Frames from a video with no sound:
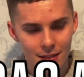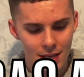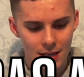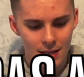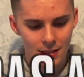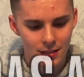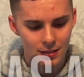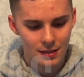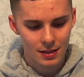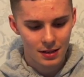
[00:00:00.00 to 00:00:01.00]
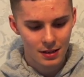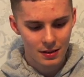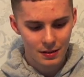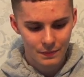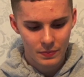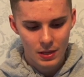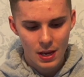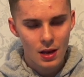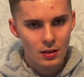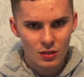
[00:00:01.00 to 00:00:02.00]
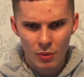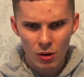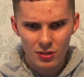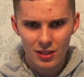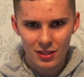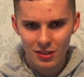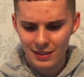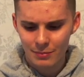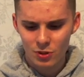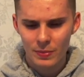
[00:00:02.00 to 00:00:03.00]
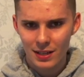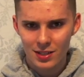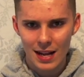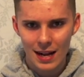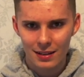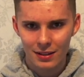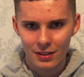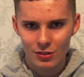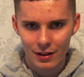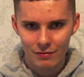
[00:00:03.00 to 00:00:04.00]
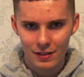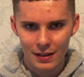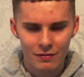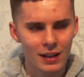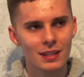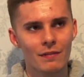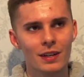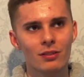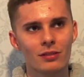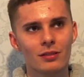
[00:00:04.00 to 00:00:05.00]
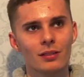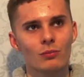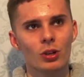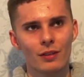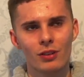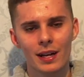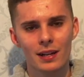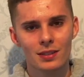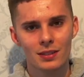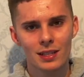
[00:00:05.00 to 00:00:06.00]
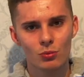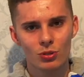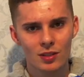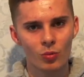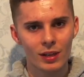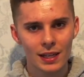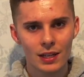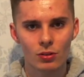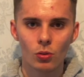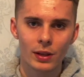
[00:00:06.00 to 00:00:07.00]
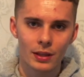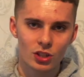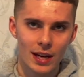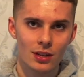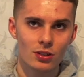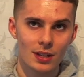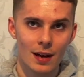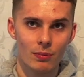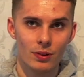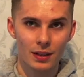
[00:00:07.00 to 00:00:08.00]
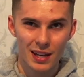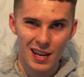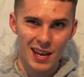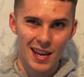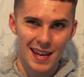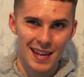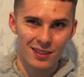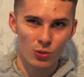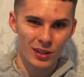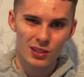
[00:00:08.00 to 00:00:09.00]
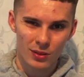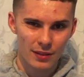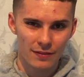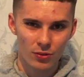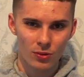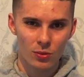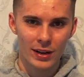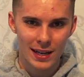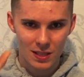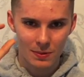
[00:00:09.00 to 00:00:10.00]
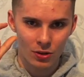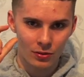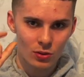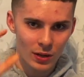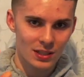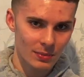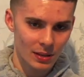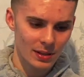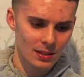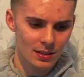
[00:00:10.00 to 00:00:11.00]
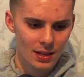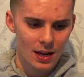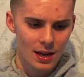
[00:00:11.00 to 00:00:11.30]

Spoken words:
It is supposedly not that much bigger stack than the Dragonfly. In fact, I think on World Athletics, this will still be legal when the changes happen in 2024, where it has to be under 20 millimeters.